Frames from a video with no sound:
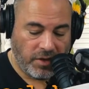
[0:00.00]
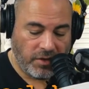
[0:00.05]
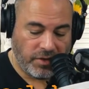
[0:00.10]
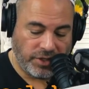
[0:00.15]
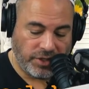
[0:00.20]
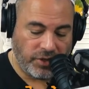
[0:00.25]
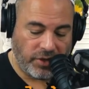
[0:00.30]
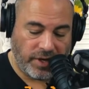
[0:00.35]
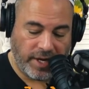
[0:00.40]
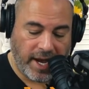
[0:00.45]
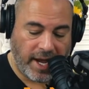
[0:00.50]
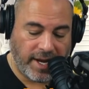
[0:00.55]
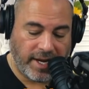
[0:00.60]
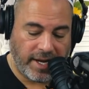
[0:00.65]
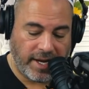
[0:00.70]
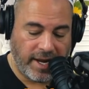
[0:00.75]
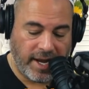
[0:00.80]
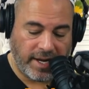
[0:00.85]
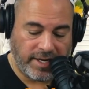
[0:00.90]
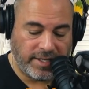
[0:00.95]
You can join
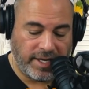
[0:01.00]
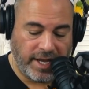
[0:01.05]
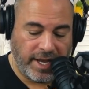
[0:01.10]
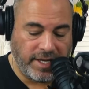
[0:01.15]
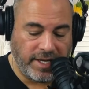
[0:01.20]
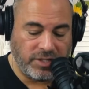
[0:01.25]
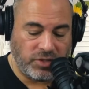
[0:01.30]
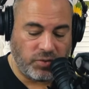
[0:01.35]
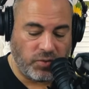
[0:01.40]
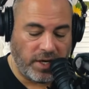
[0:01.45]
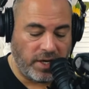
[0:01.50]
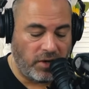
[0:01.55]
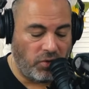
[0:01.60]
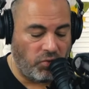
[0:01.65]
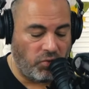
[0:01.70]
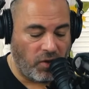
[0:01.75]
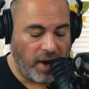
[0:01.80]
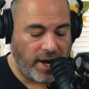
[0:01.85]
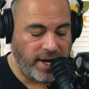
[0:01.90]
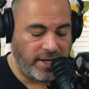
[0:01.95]
iConnect
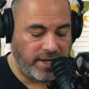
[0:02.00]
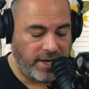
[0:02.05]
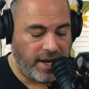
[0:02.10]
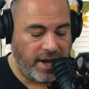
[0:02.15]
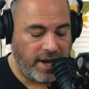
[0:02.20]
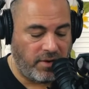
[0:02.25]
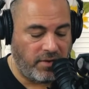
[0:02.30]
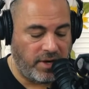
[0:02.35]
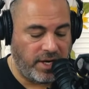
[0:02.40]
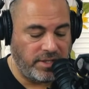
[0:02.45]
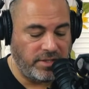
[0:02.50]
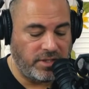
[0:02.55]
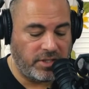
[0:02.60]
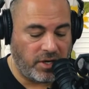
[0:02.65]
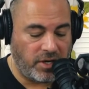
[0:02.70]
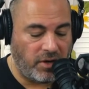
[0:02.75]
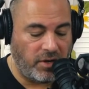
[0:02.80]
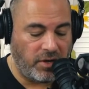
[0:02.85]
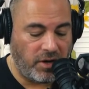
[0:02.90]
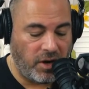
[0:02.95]
Israel right now and
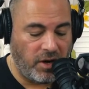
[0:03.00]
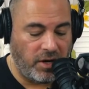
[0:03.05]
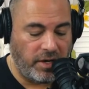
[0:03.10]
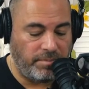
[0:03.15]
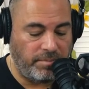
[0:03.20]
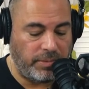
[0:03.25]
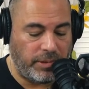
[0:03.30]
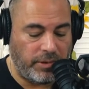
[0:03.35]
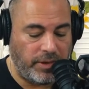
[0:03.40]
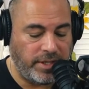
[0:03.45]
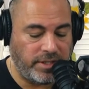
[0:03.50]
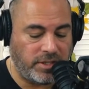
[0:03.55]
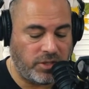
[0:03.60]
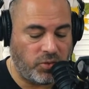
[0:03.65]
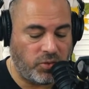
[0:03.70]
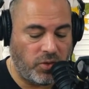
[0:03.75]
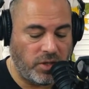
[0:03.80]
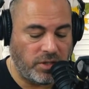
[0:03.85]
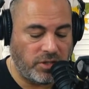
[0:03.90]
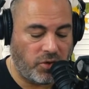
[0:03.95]
start earning
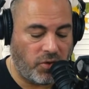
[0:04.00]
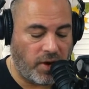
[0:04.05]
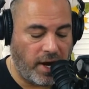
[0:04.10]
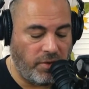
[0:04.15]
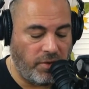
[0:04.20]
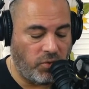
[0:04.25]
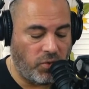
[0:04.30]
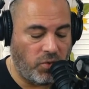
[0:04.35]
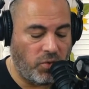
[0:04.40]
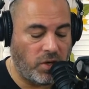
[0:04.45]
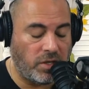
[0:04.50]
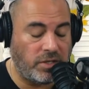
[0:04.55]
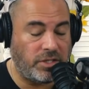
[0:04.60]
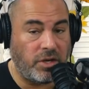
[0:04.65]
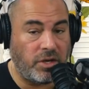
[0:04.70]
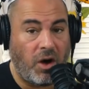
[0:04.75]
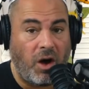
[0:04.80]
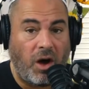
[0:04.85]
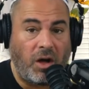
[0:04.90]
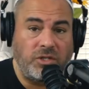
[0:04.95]
points towards great
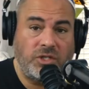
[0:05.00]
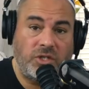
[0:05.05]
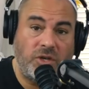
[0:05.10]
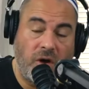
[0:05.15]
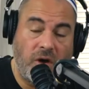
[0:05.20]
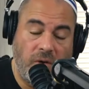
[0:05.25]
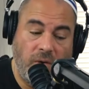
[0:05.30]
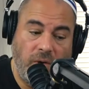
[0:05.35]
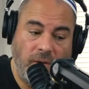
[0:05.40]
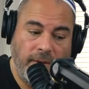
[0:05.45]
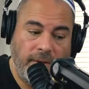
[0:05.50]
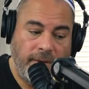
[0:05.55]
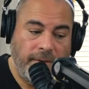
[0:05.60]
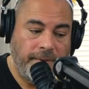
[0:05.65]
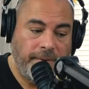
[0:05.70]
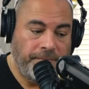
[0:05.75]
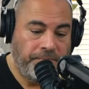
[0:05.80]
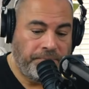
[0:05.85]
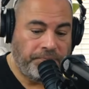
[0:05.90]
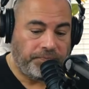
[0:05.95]
rewards. Also,
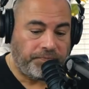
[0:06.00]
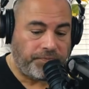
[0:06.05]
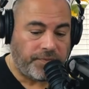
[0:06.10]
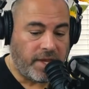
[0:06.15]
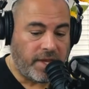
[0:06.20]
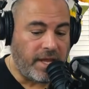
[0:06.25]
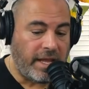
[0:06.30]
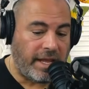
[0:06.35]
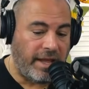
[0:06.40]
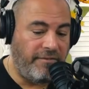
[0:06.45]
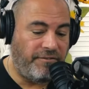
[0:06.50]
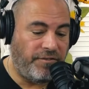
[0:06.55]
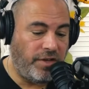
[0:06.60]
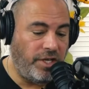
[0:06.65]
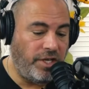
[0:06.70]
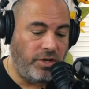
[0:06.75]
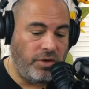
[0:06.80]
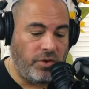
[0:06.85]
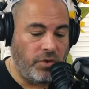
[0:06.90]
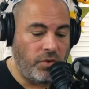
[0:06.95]

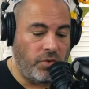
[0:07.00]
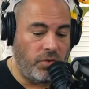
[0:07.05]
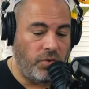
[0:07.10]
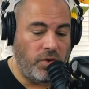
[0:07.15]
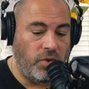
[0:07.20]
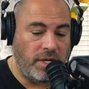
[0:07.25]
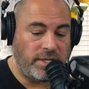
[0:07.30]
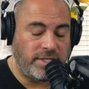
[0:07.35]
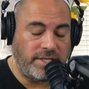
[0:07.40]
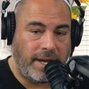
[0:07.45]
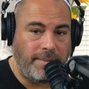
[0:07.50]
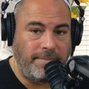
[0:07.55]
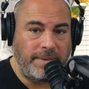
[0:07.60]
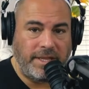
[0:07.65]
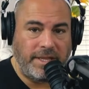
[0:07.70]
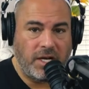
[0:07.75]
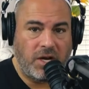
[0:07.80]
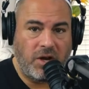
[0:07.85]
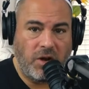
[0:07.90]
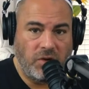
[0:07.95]
if you
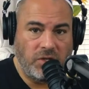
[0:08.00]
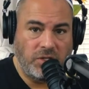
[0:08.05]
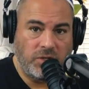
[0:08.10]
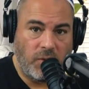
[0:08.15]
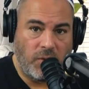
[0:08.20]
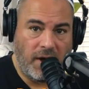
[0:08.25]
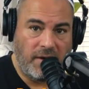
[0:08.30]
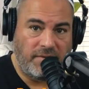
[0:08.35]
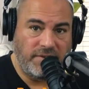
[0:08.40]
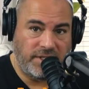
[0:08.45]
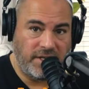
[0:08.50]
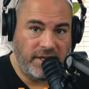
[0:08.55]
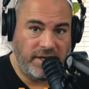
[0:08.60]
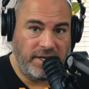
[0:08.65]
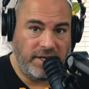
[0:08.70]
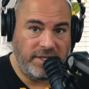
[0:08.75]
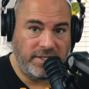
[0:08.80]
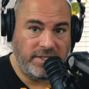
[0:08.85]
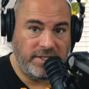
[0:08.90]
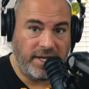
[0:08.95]
type in the code 12
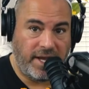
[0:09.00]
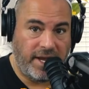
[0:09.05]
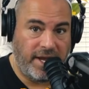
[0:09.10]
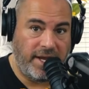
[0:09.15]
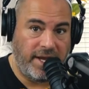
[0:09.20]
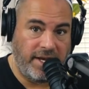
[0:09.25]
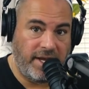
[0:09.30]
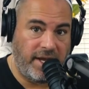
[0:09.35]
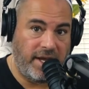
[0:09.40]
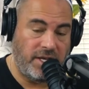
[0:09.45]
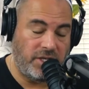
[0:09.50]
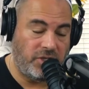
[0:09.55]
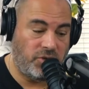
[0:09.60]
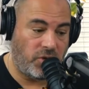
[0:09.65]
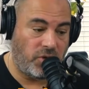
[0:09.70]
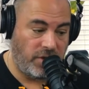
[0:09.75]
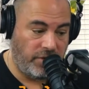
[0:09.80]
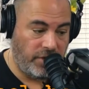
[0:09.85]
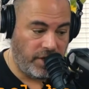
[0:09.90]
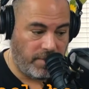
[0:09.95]
cities in
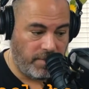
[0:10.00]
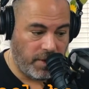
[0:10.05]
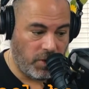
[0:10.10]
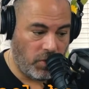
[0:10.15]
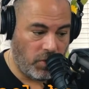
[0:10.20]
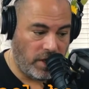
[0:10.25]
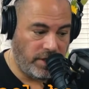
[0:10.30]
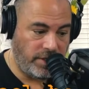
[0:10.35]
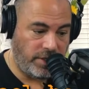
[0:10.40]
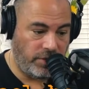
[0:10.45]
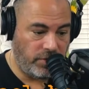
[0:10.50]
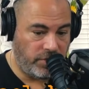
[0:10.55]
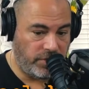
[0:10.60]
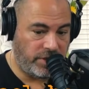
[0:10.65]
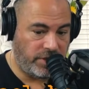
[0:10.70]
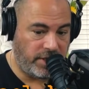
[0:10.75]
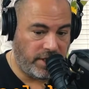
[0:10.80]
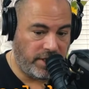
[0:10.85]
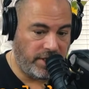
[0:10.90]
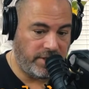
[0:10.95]
Israel, the number
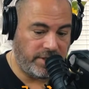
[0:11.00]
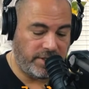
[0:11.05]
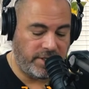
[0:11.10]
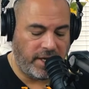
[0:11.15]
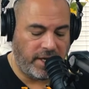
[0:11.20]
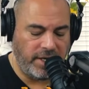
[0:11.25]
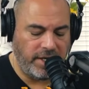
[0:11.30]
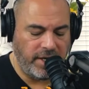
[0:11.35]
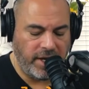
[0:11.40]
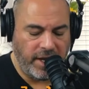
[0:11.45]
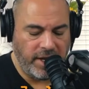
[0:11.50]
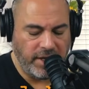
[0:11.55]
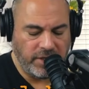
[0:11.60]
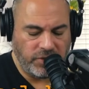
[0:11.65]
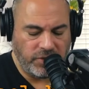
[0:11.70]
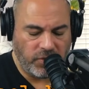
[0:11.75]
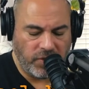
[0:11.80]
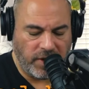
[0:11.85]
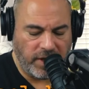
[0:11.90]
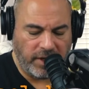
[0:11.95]
12 cities in
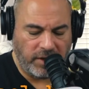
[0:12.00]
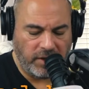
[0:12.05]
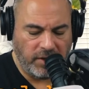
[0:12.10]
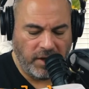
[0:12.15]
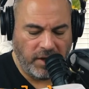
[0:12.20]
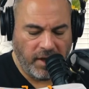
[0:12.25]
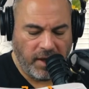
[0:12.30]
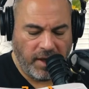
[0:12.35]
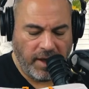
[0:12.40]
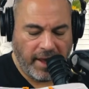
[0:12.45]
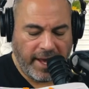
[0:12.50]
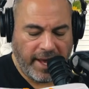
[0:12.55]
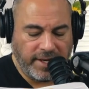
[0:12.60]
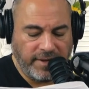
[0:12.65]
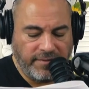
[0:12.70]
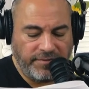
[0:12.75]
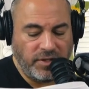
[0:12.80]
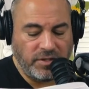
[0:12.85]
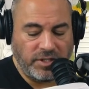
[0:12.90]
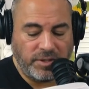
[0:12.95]
Israel,
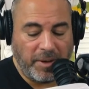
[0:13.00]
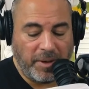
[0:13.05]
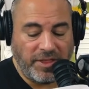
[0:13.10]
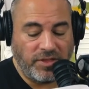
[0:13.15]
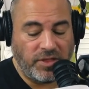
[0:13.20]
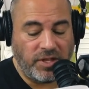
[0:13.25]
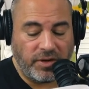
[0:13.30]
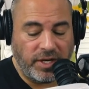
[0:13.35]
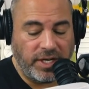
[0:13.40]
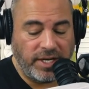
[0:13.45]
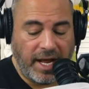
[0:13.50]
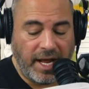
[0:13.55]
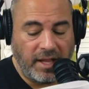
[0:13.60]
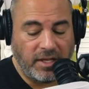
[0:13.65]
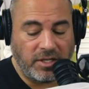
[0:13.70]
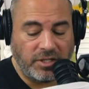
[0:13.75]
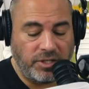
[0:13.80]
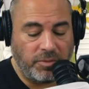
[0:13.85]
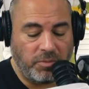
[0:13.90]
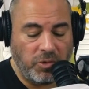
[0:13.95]
and if you spend
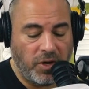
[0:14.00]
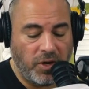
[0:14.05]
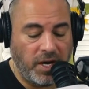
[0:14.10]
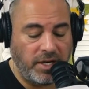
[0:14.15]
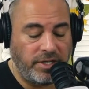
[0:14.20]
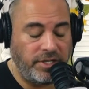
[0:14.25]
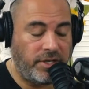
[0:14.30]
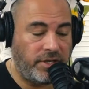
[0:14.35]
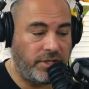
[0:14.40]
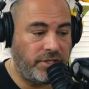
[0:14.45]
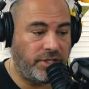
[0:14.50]
$30 or more